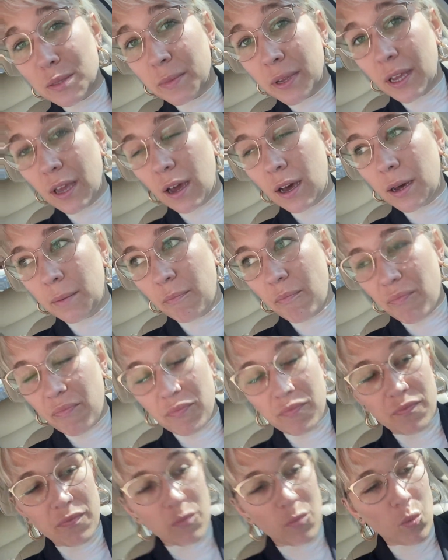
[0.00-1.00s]
me. Um,
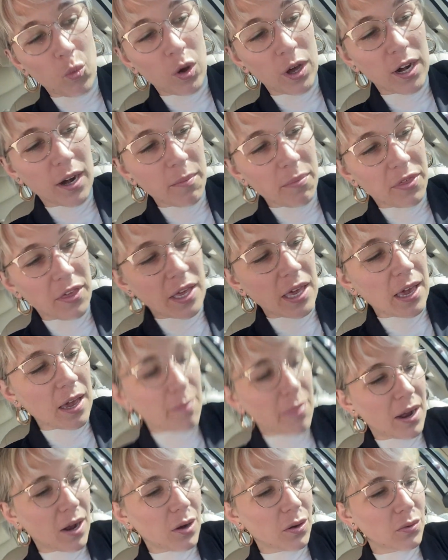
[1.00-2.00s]
what I'm thinking
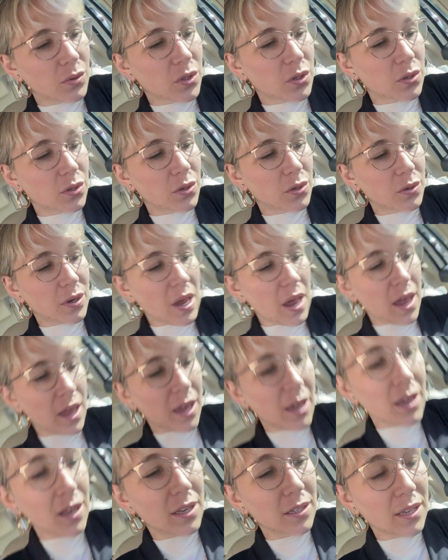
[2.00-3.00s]
about
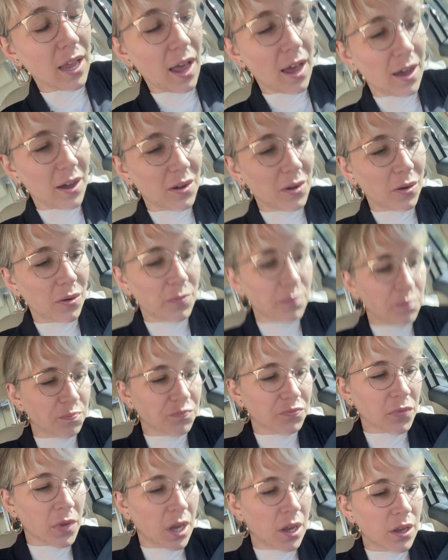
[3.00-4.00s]
today is how
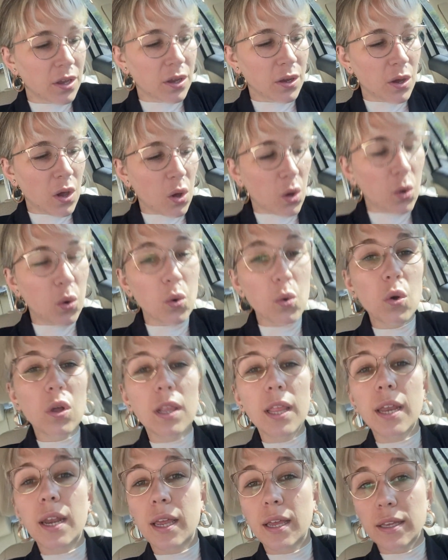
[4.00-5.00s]

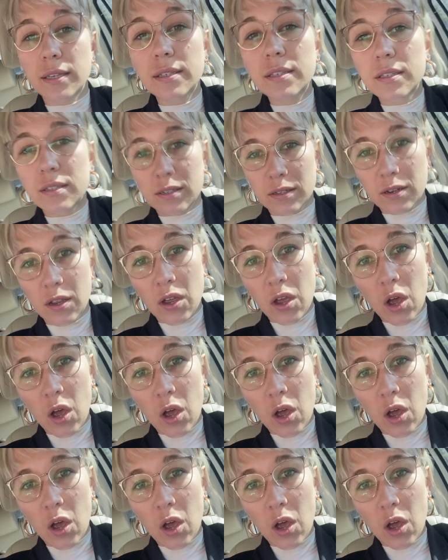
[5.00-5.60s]
cool it is.